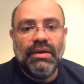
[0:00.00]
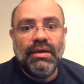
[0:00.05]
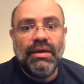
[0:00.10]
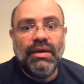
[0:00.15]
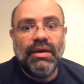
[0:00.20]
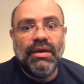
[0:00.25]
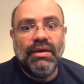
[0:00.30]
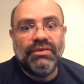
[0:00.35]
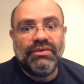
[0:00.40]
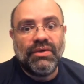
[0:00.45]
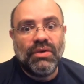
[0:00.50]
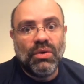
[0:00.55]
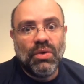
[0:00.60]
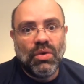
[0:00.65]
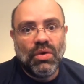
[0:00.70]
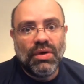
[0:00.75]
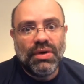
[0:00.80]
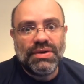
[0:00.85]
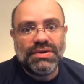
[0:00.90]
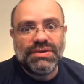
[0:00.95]
Of
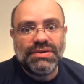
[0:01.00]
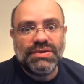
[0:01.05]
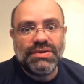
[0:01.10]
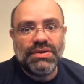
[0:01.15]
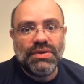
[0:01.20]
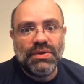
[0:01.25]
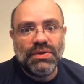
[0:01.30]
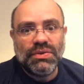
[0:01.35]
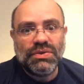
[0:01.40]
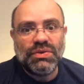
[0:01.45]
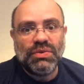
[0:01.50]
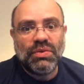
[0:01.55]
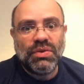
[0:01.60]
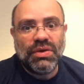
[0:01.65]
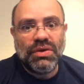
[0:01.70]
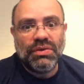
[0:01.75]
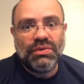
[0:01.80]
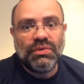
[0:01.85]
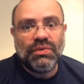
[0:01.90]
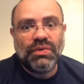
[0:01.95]
course, those
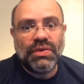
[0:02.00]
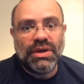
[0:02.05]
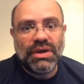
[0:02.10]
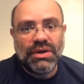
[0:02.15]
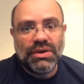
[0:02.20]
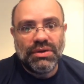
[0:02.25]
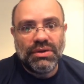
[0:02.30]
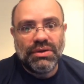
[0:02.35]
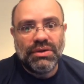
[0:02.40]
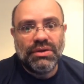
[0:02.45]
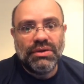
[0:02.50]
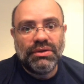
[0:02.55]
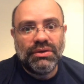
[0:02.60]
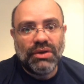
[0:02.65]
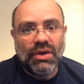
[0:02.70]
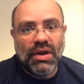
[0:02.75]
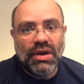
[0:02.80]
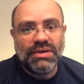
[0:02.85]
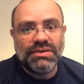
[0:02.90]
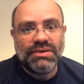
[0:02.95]
weren't real
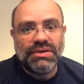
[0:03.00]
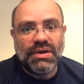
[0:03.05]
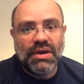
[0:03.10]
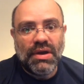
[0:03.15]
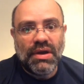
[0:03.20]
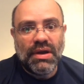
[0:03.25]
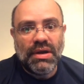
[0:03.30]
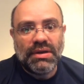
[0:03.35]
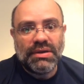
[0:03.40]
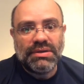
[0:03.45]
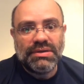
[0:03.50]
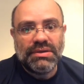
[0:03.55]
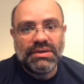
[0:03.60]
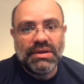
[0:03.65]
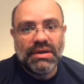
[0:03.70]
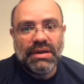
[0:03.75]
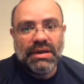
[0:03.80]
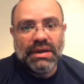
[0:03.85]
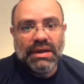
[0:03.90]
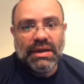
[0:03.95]
lost dogs.
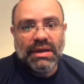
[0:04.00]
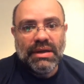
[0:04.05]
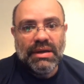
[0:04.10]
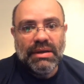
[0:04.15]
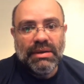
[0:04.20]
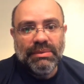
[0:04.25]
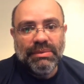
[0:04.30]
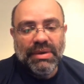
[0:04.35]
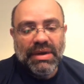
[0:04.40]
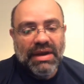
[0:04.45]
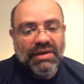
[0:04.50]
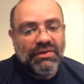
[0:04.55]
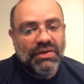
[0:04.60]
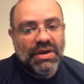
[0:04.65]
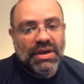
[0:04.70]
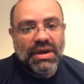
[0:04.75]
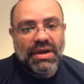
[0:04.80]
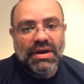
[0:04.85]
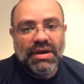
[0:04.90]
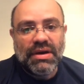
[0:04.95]
But every
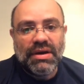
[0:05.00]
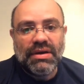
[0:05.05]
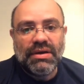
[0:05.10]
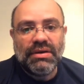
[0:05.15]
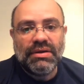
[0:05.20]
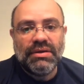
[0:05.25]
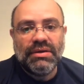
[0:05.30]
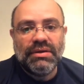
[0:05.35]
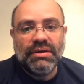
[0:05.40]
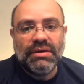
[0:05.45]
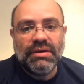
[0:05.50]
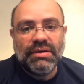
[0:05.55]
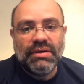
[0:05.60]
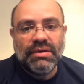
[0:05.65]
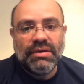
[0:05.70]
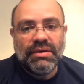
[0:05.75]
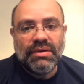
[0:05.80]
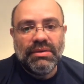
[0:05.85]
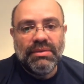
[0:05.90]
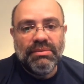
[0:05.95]
year,
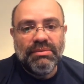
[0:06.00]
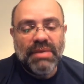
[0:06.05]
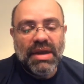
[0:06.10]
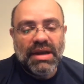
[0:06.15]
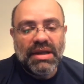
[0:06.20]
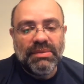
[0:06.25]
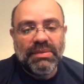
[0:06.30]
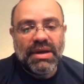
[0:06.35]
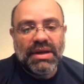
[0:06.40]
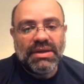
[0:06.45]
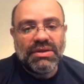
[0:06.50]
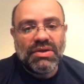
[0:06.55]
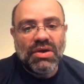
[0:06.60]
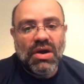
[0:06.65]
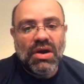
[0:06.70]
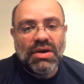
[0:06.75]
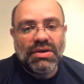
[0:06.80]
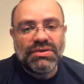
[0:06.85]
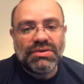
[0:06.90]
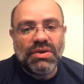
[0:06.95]
many, many
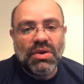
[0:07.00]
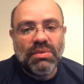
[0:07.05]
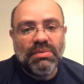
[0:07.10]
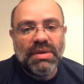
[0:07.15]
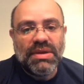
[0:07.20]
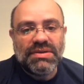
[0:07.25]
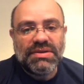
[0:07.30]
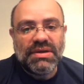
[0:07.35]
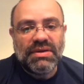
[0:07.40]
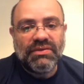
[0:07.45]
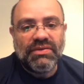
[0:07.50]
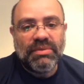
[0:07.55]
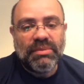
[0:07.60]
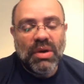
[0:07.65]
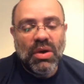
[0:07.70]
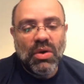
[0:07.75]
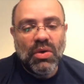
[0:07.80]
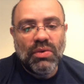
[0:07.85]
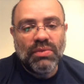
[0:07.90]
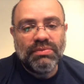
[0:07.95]
dogs go missing from
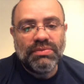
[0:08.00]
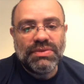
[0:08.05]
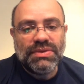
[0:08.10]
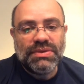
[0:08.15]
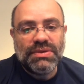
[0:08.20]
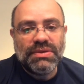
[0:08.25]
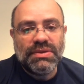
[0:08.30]
homes.